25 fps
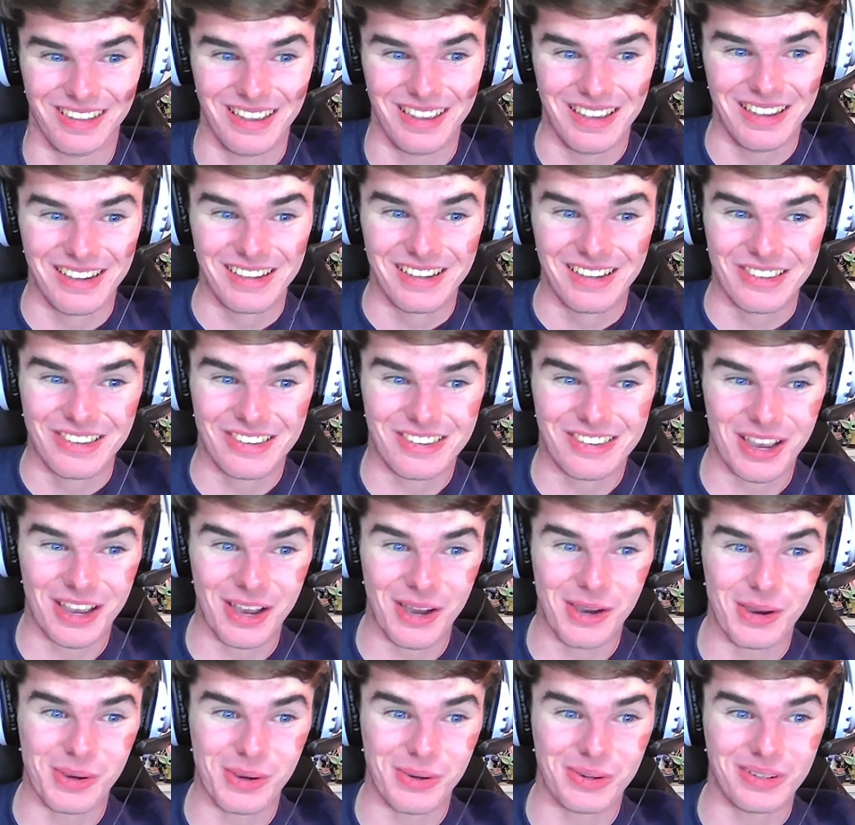
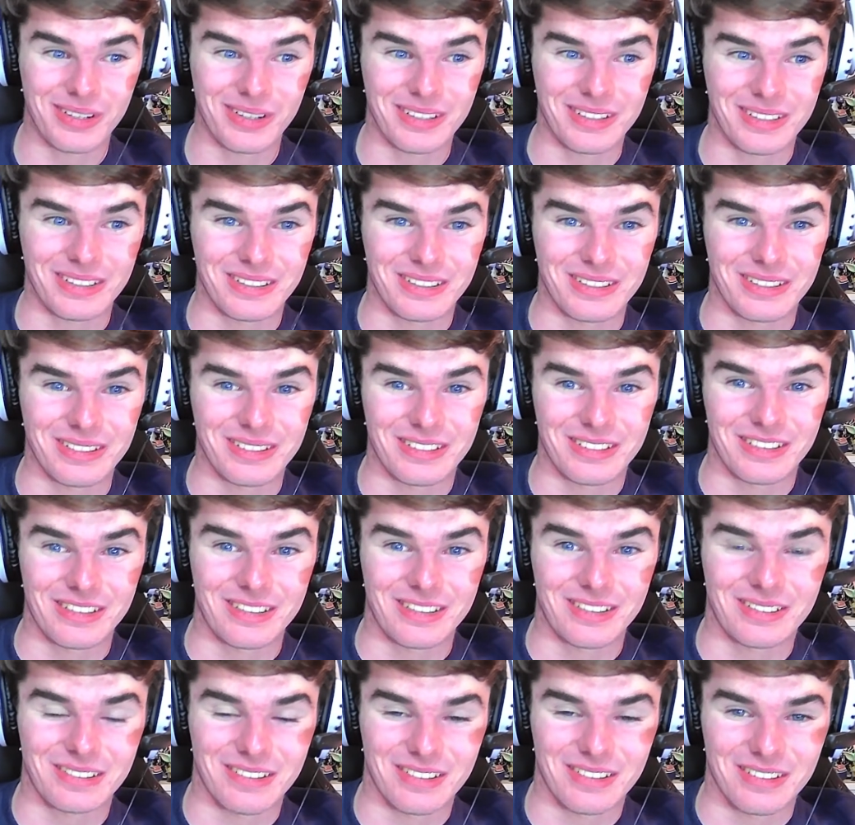So,
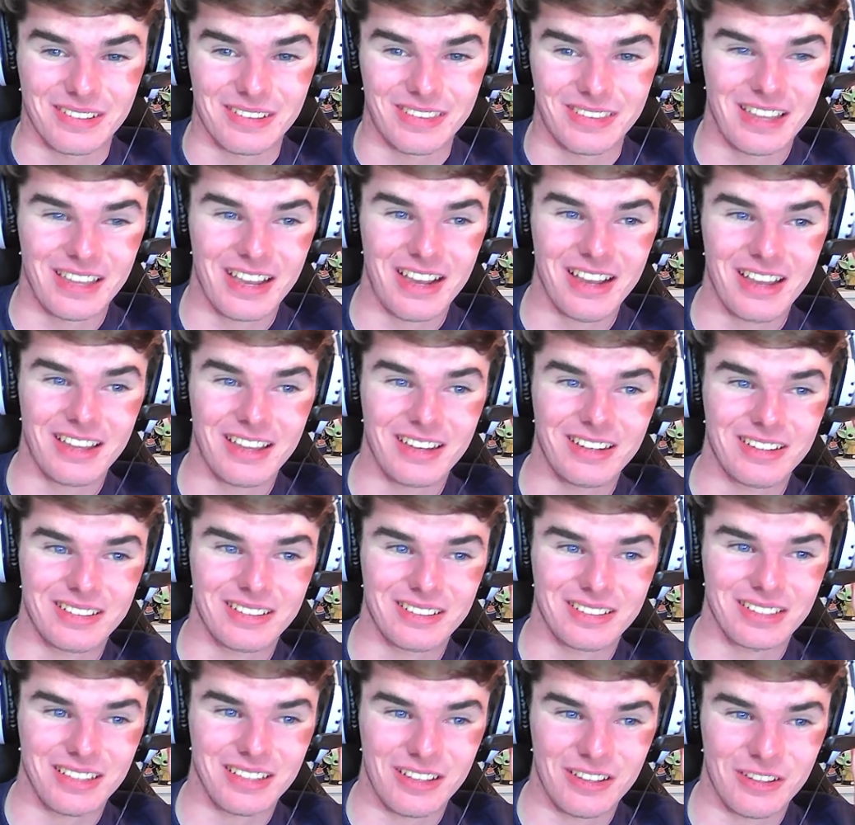that
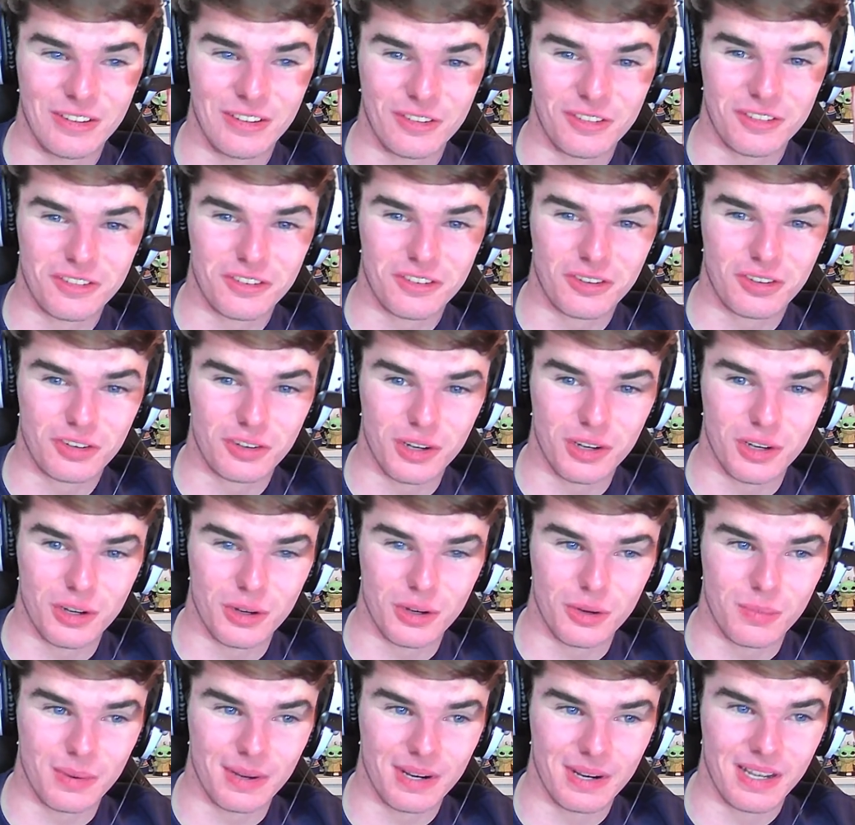is true,
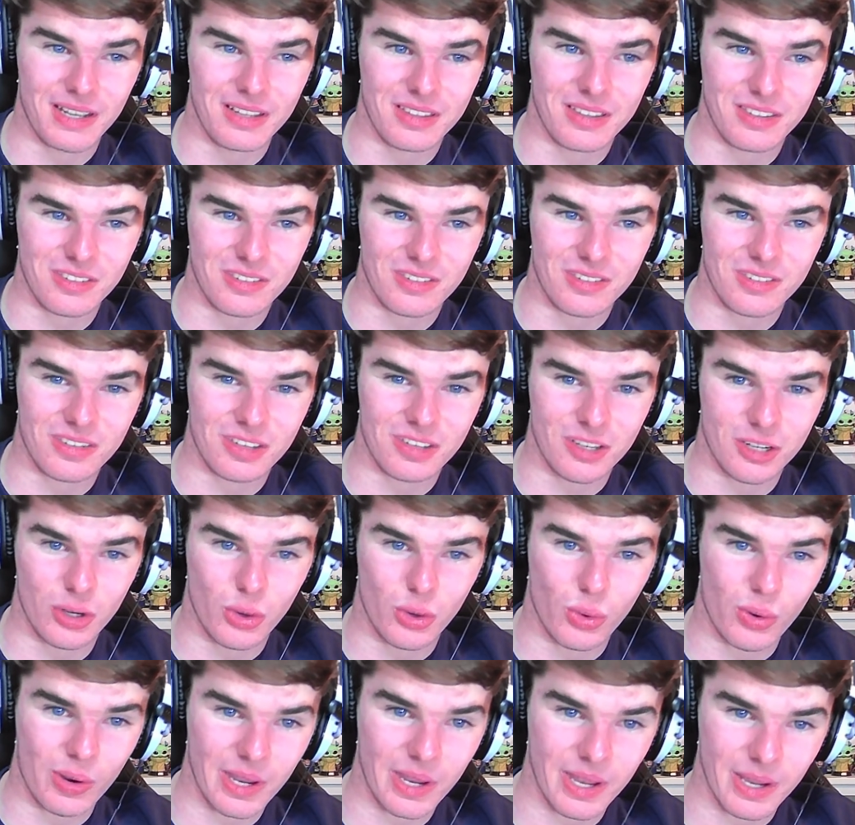but it's
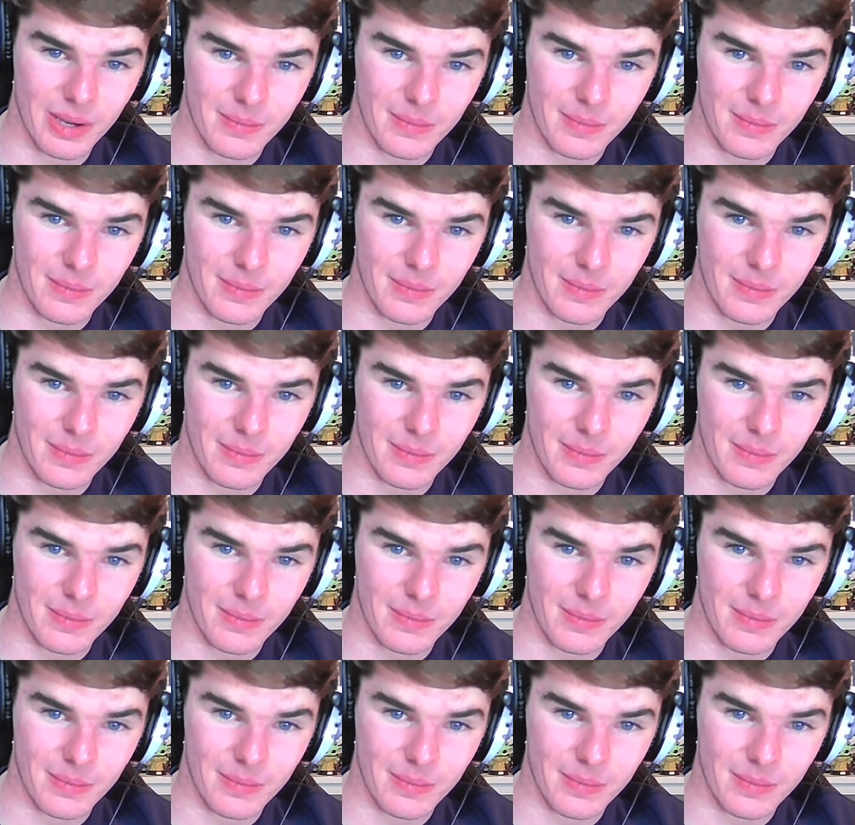annoying.